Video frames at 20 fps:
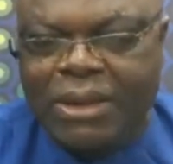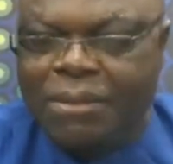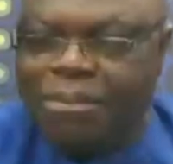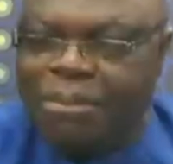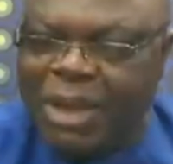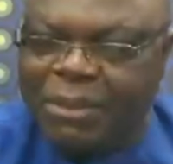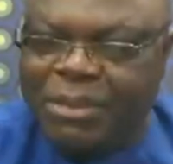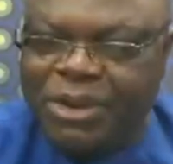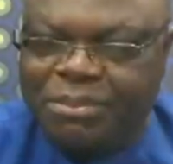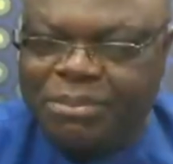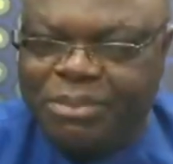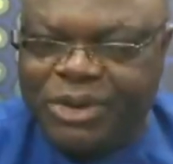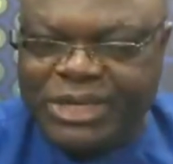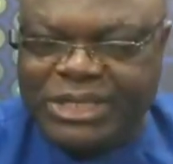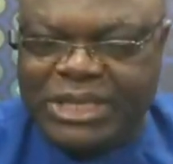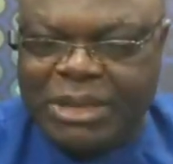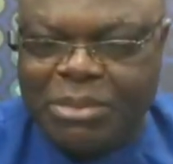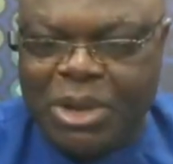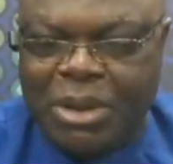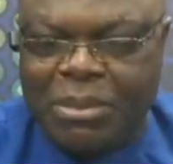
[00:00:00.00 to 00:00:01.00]
Maybe
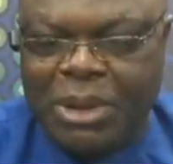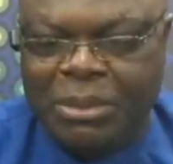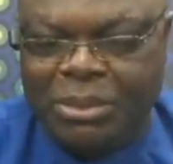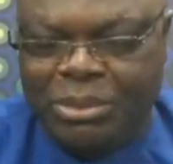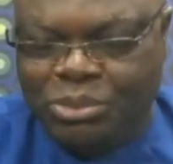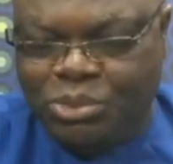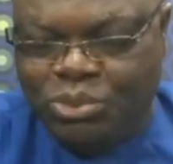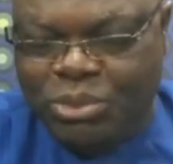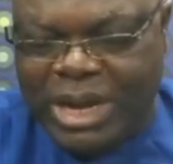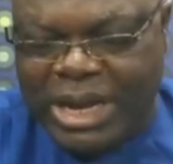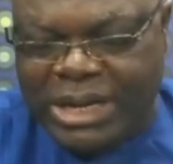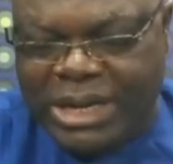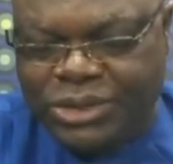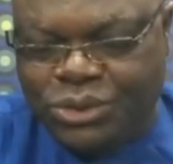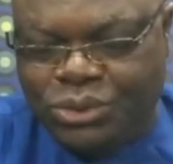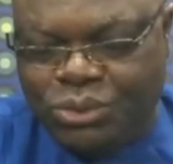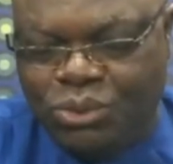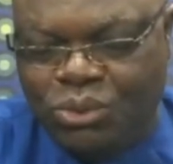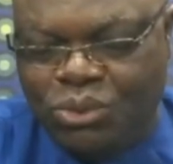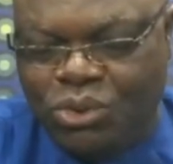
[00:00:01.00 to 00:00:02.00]
President Muhammadu Buhari
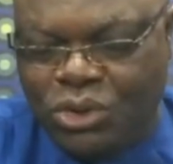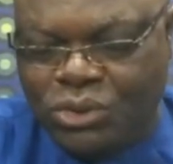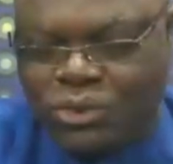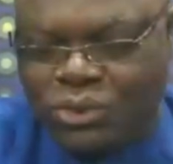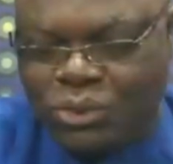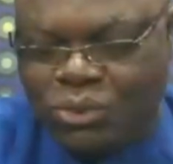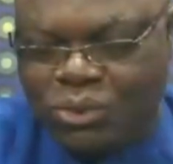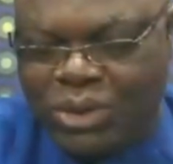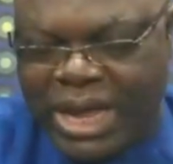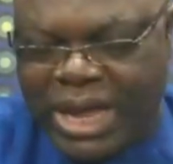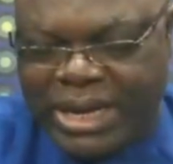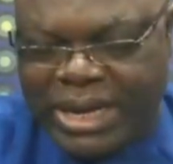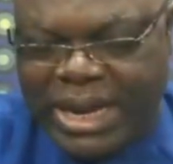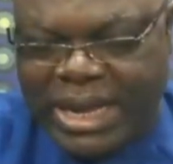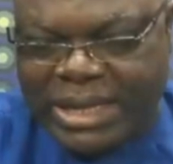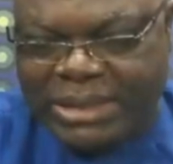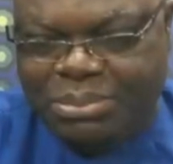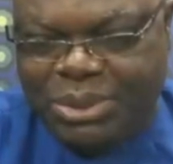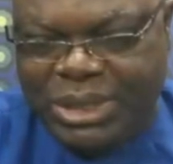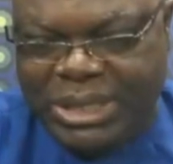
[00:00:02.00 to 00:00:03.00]
should look, also look at
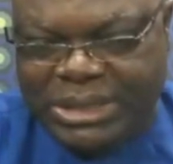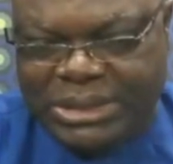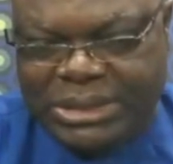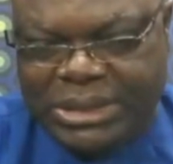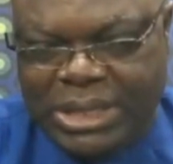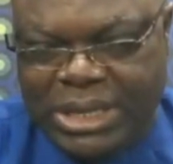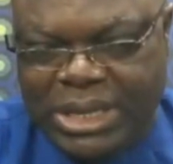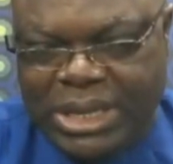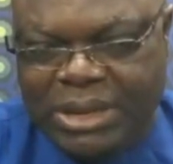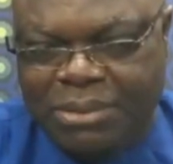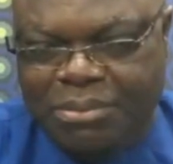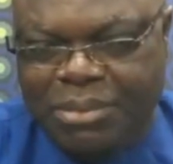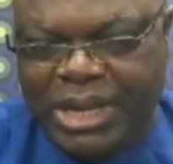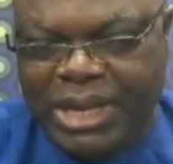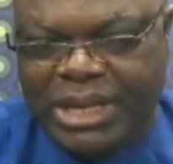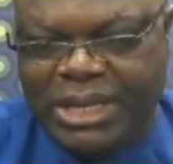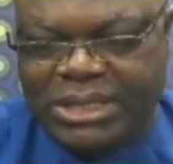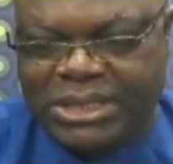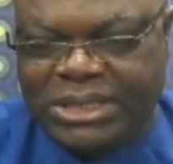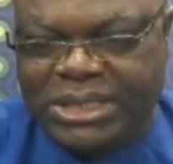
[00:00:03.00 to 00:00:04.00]
that place.
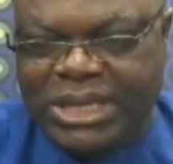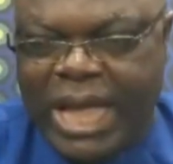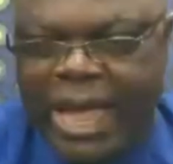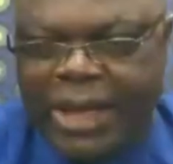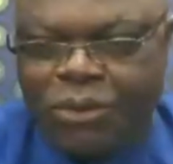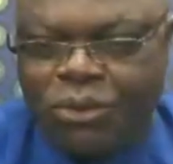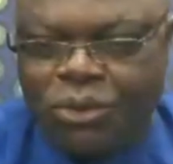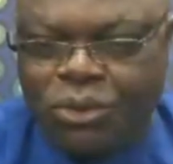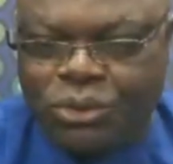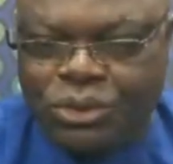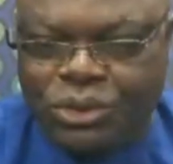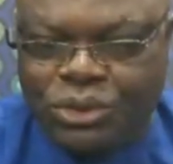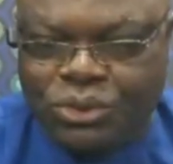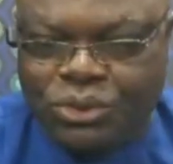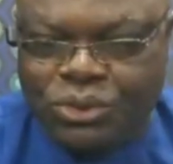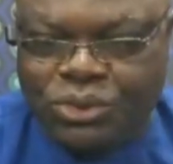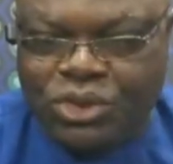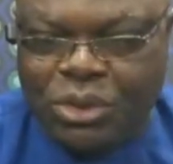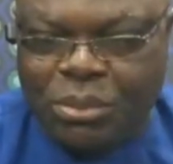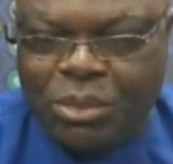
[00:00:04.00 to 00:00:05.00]
Make you see how it will
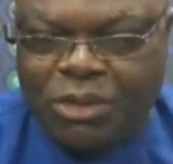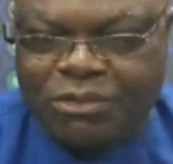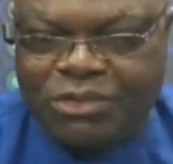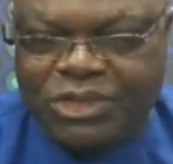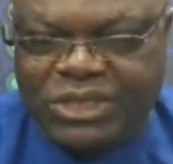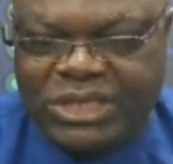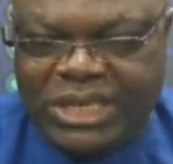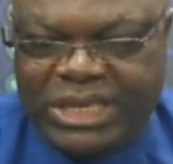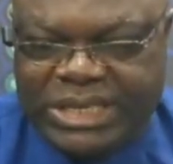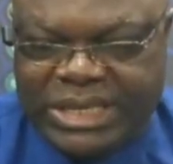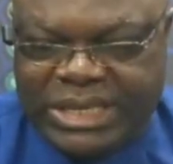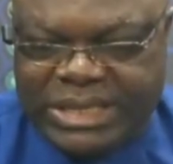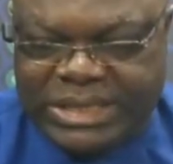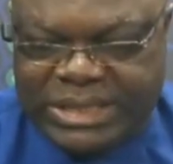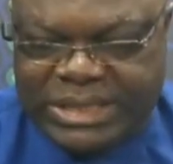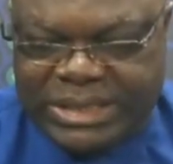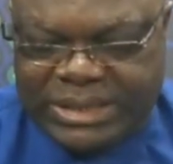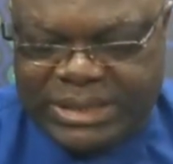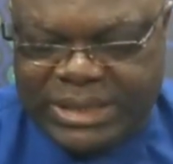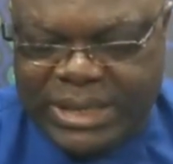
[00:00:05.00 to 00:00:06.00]
reduce some of these
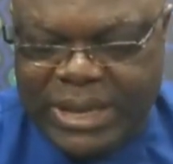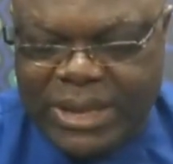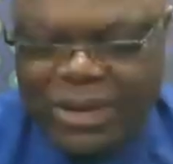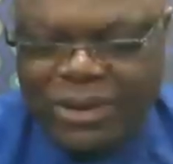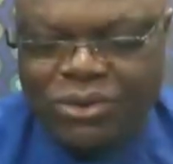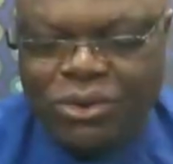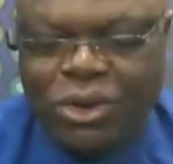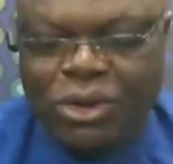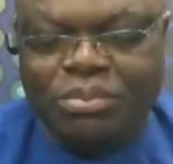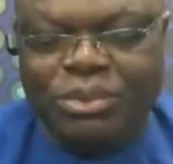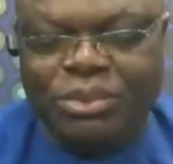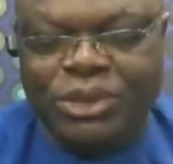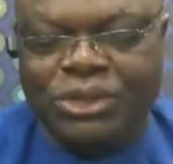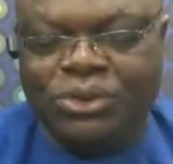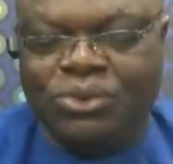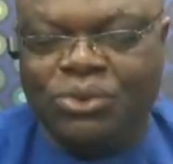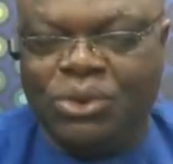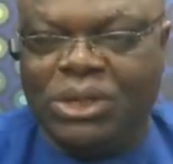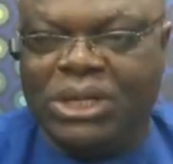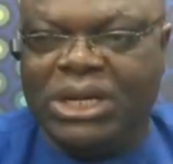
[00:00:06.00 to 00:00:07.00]
agencies. Not begin
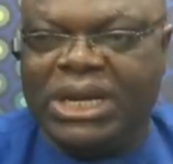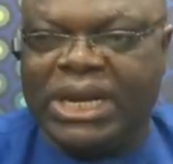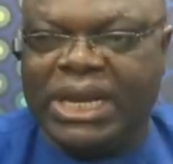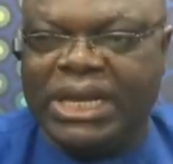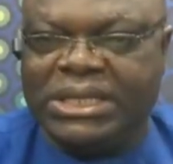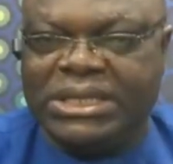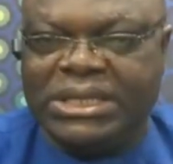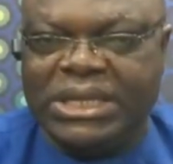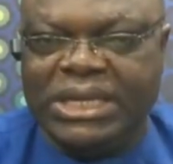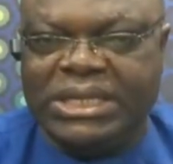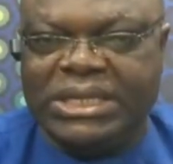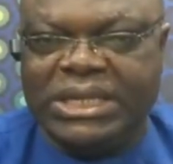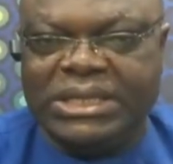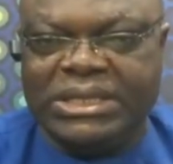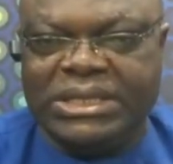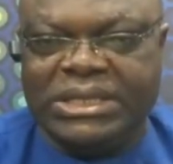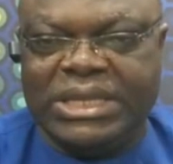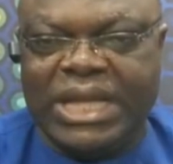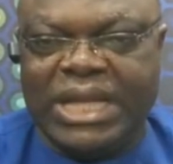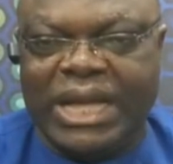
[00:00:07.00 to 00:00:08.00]
to create
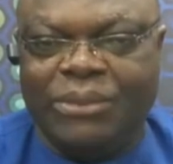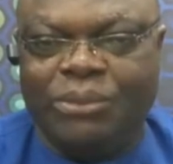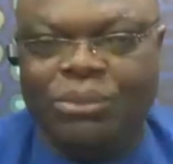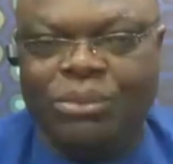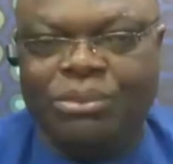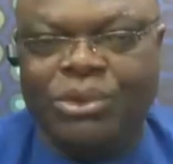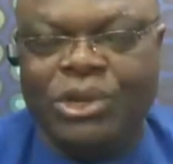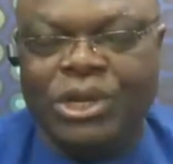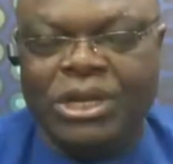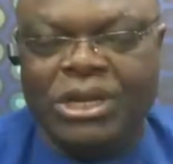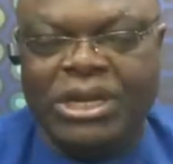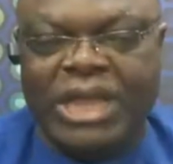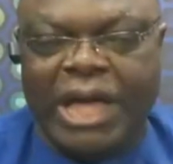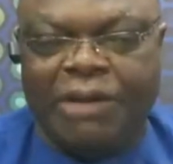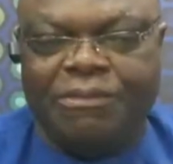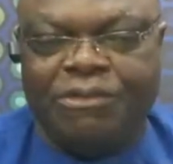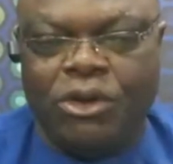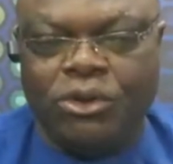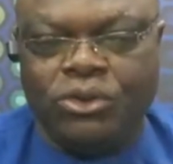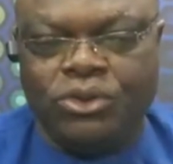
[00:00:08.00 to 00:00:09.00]
agencies that will, their
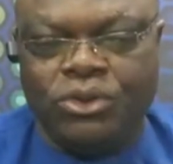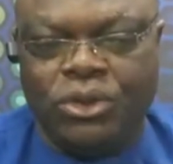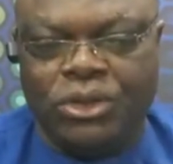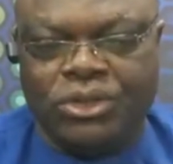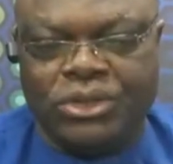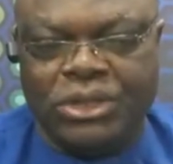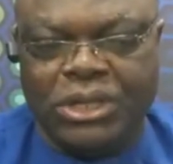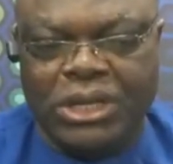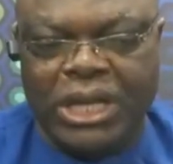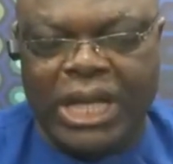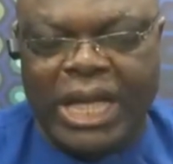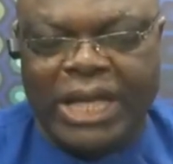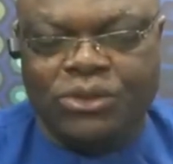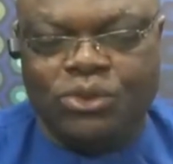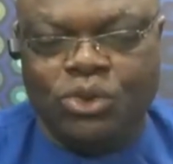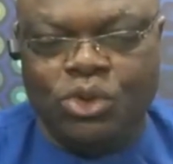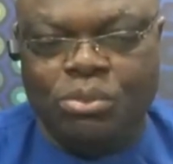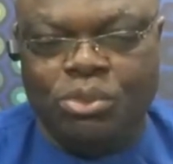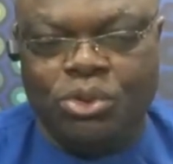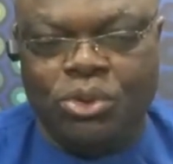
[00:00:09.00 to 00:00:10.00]
functions, as
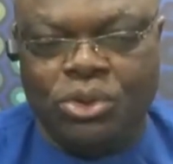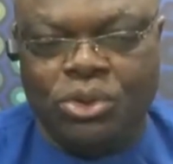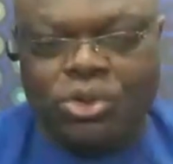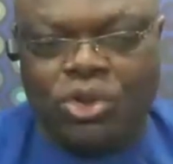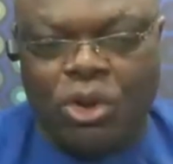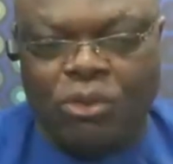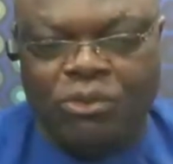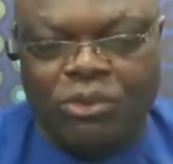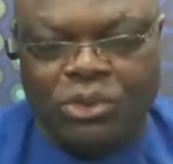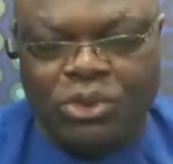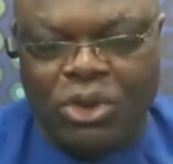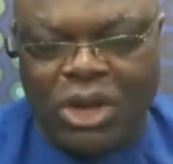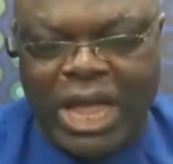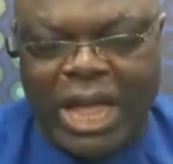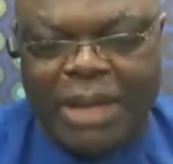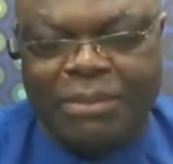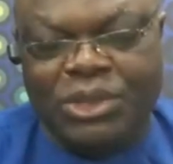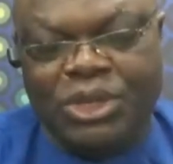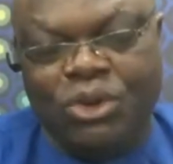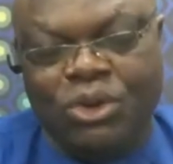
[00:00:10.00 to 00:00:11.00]
Oyibo go talk, talk
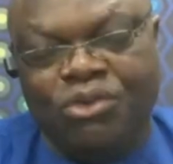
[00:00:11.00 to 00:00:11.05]
them, they